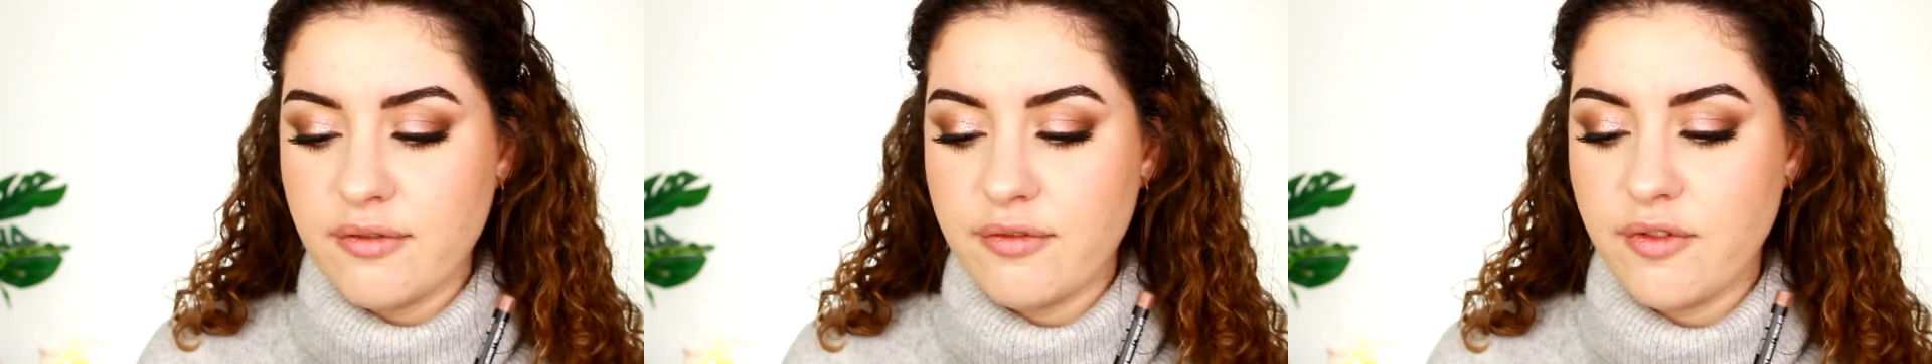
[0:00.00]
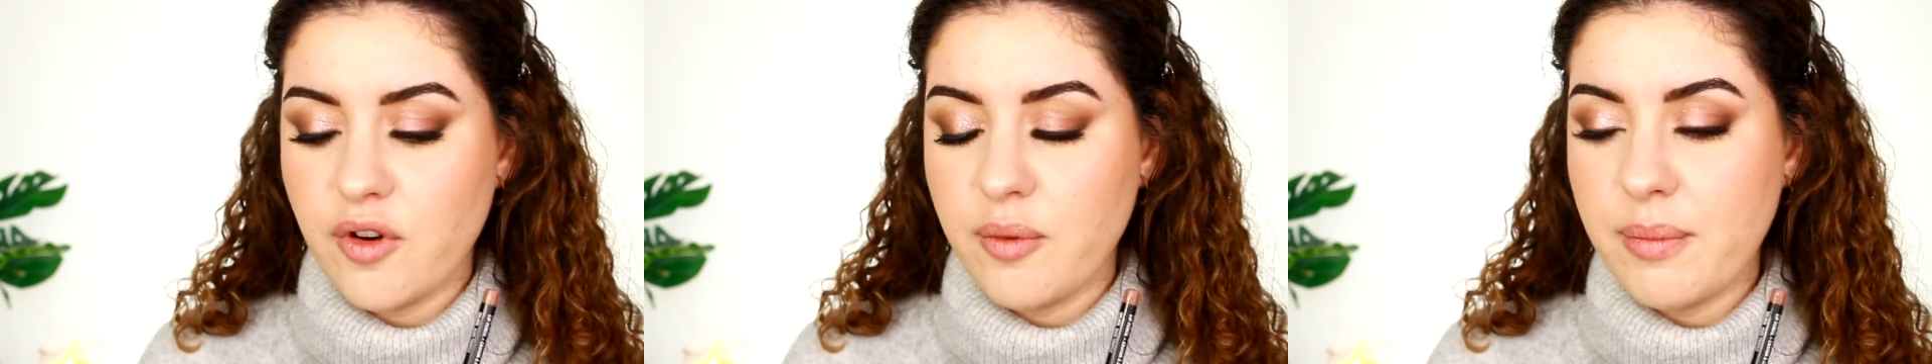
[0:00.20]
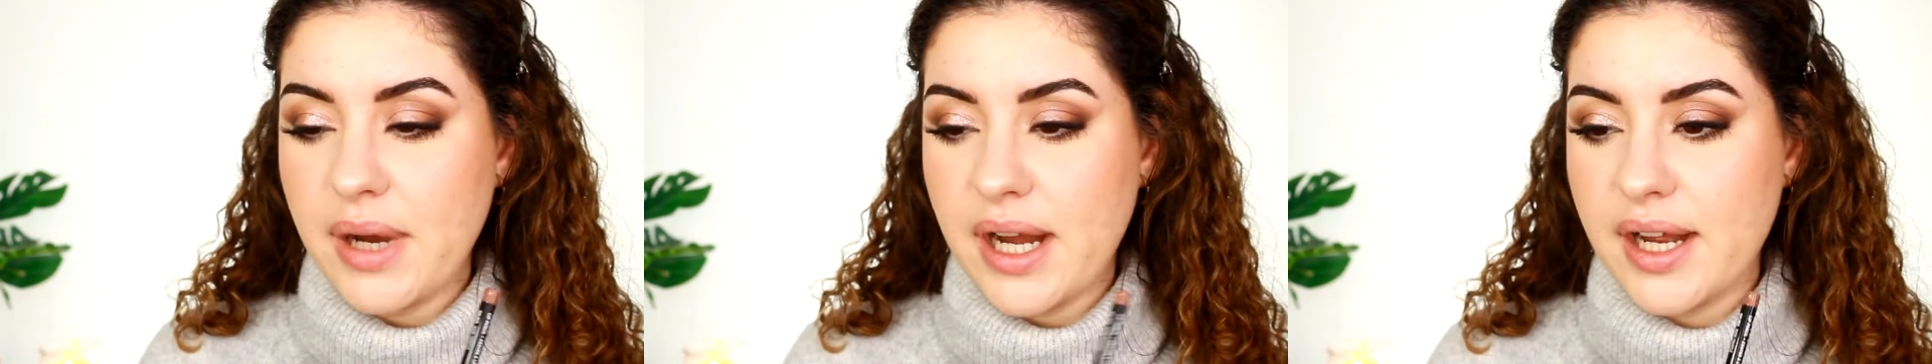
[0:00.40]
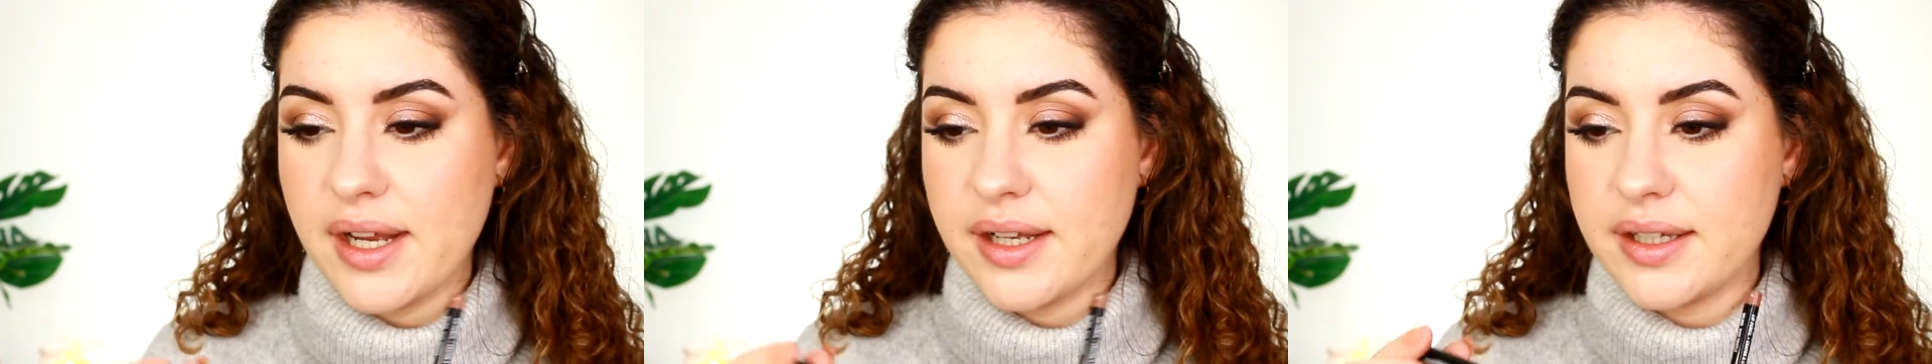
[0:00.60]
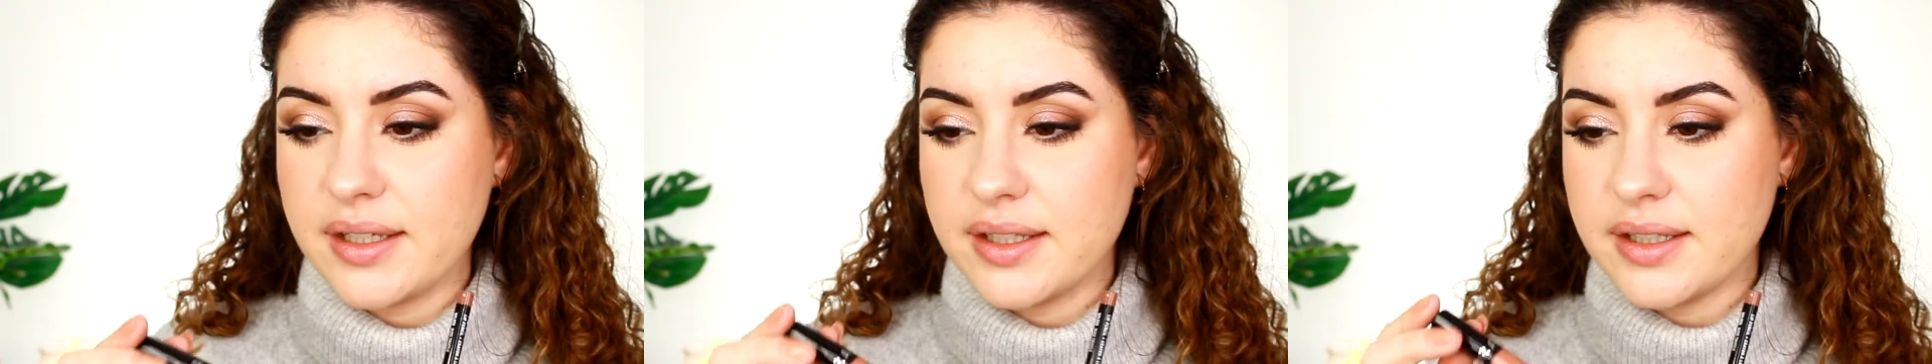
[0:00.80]
For
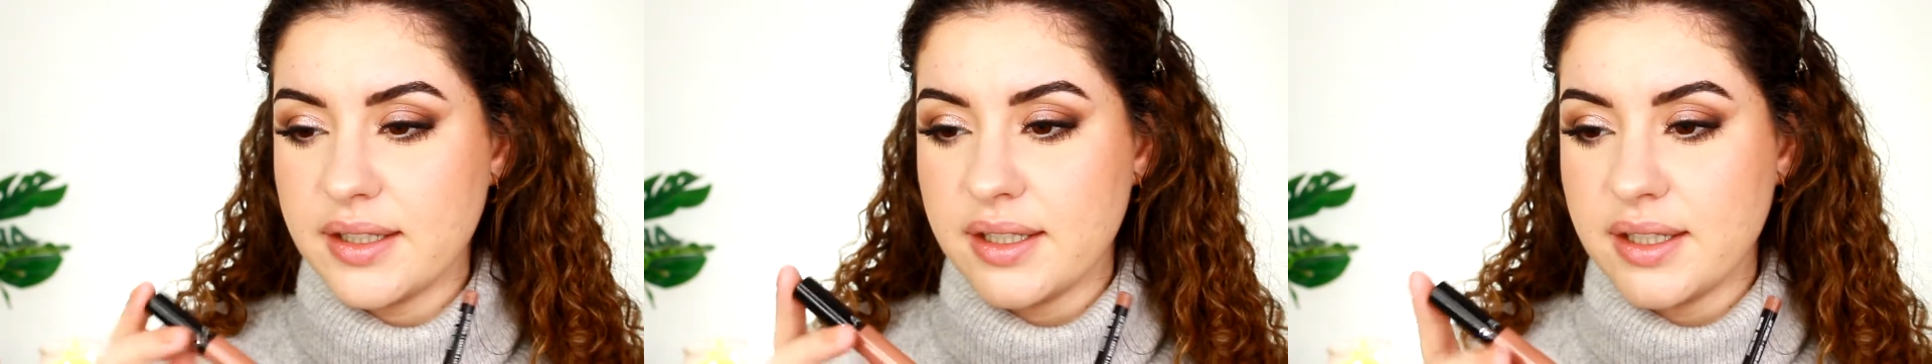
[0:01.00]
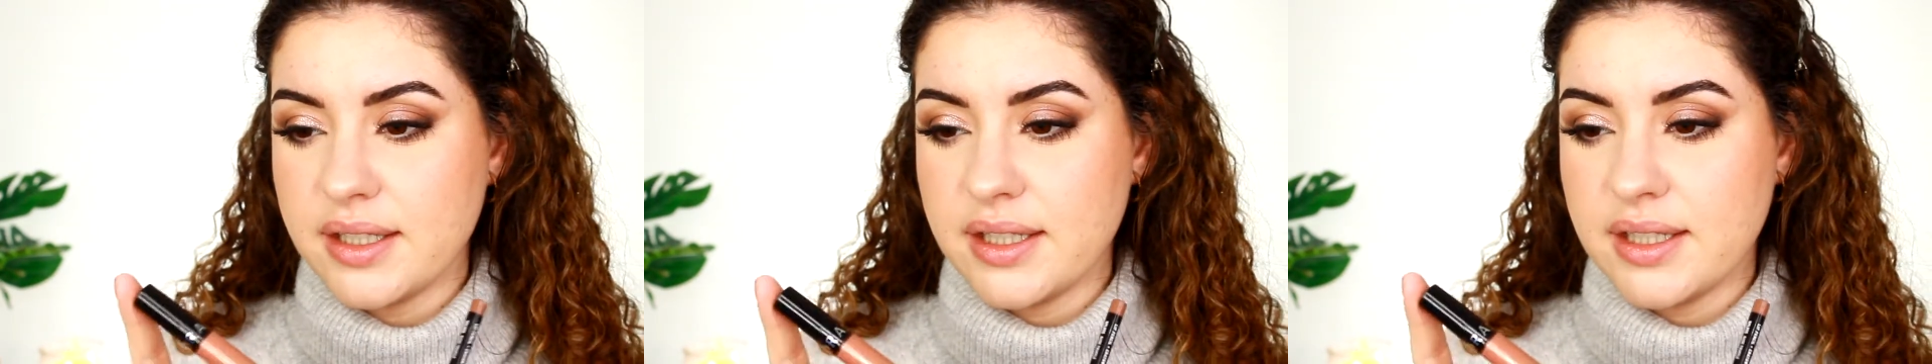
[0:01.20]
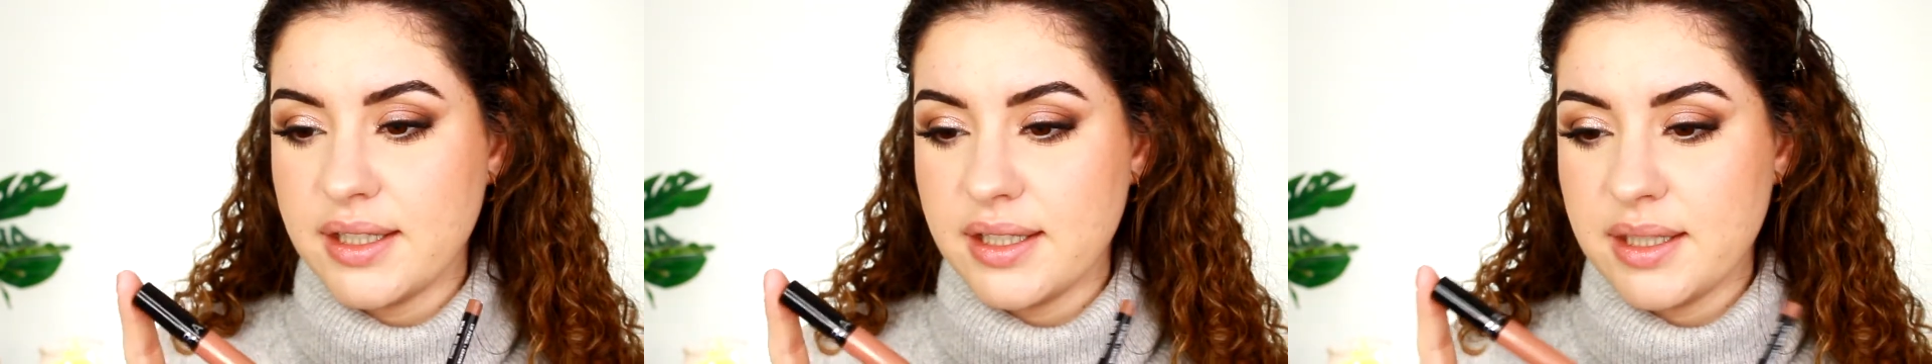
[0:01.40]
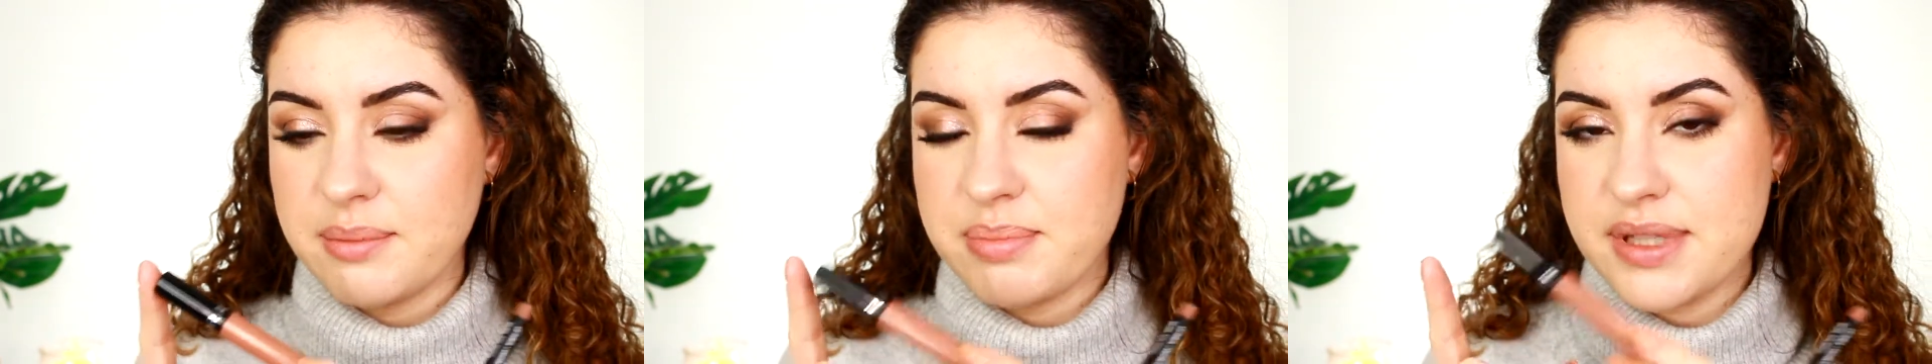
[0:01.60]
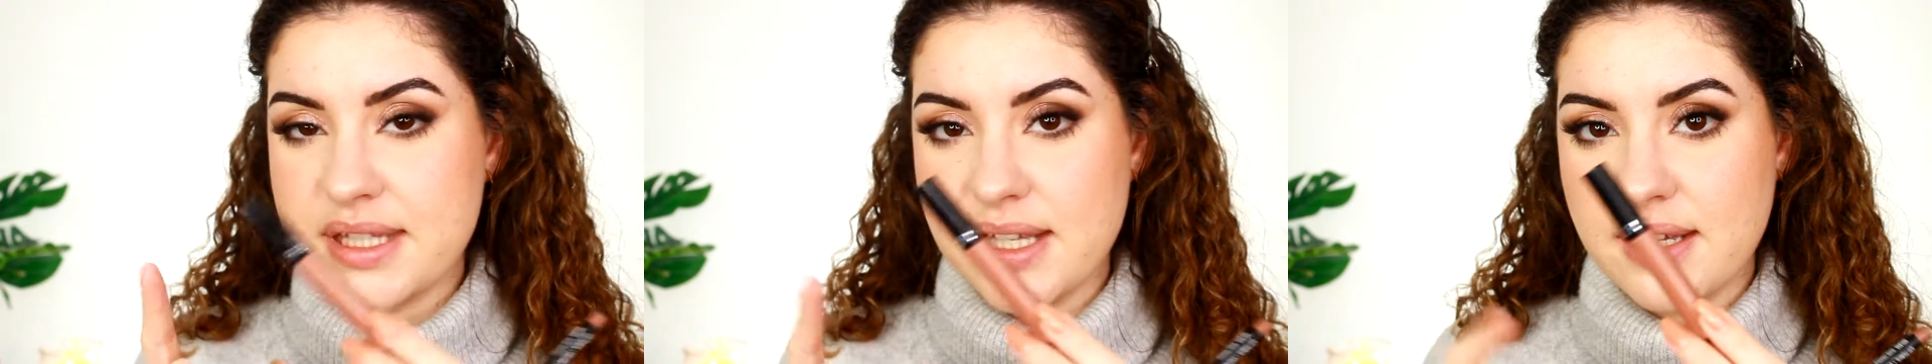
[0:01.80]
my
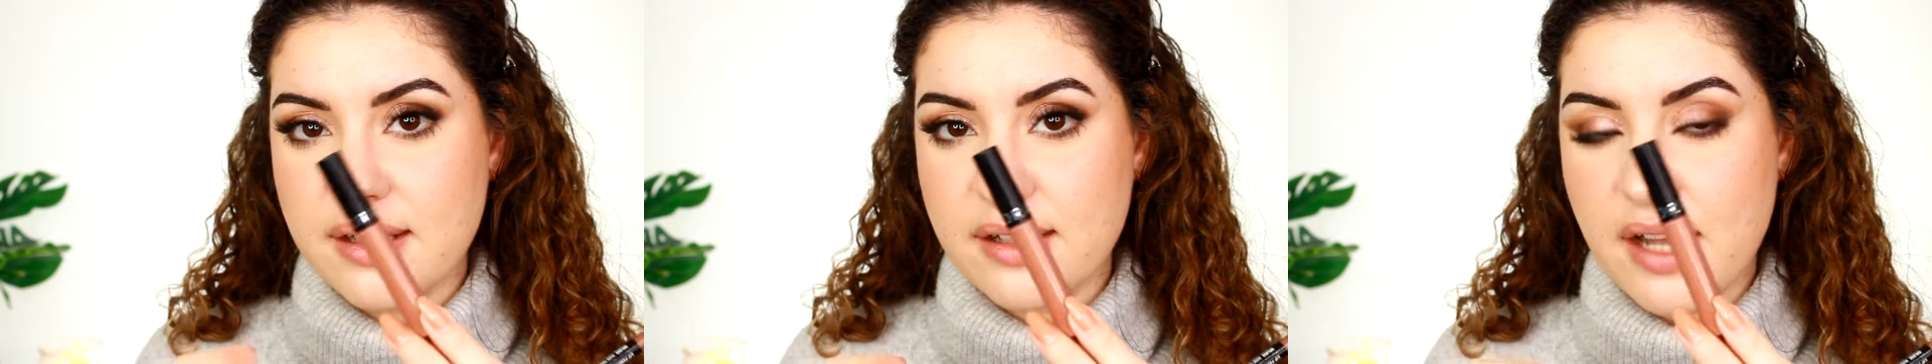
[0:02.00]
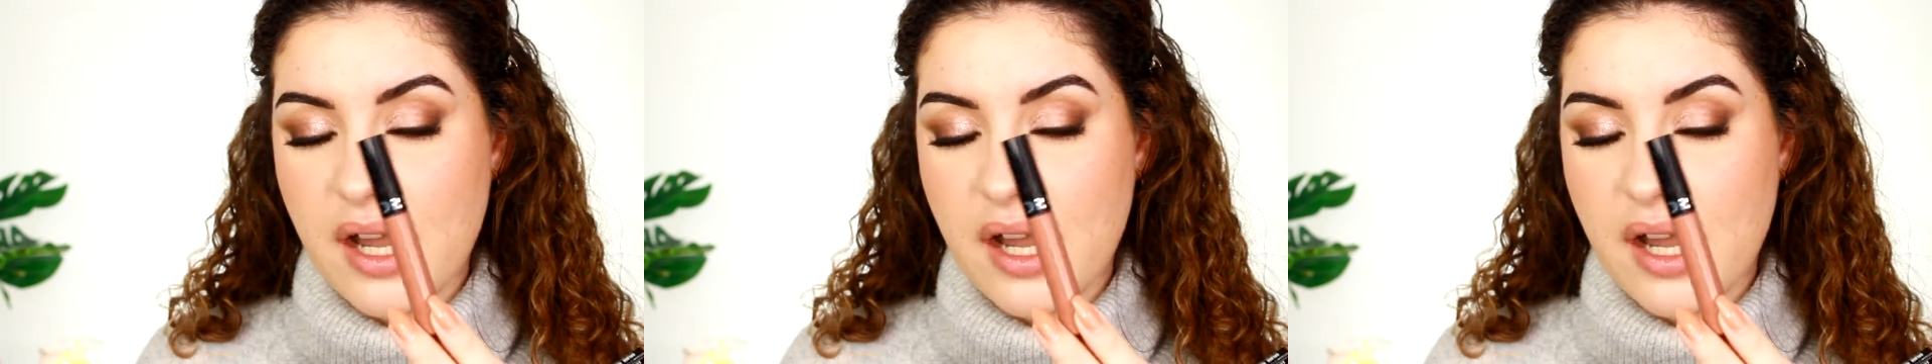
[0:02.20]
lipstick,